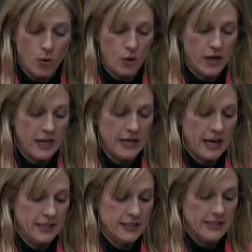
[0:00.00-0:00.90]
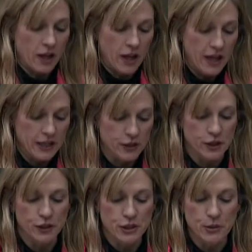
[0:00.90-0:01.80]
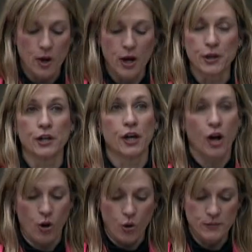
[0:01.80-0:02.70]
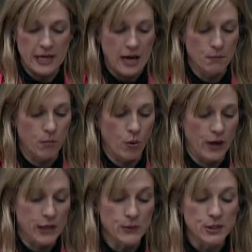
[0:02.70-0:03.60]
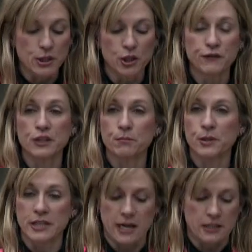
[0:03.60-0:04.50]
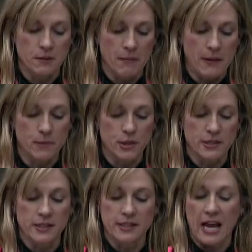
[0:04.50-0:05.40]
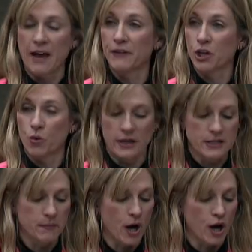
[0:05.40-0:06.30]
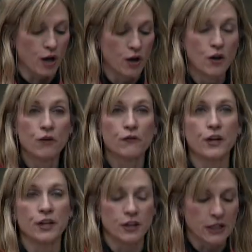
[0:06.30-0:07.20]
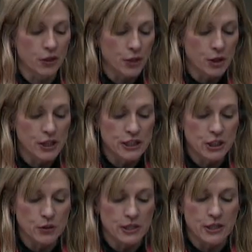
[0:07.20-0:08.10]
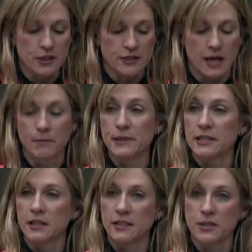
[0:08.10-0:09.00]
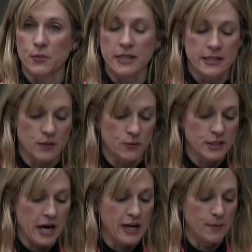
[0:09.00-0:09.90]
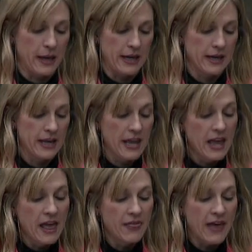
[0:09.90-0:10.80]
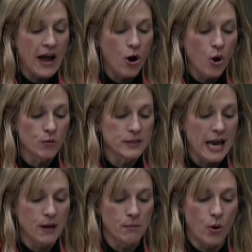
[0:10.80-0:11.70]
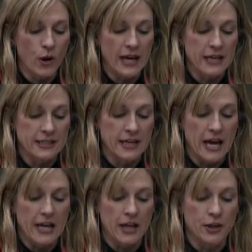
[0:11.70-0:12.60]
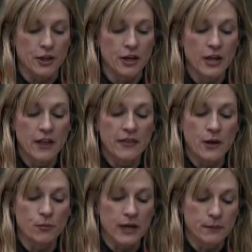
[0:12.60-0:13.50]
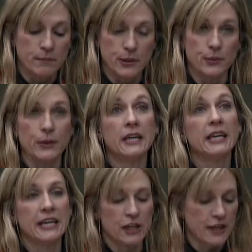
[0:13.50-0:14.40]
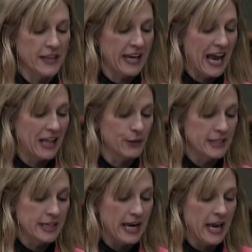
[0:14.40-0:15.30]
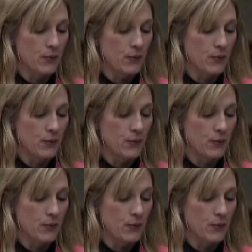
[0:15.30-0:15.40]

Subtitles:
morning as a Delhi girl to honour a hometown boy who served and protected members and staff at Queen's Park for nearly 32 years up until his recent retirement. That hometown boy is none other than Ric Boone, here in the gallery today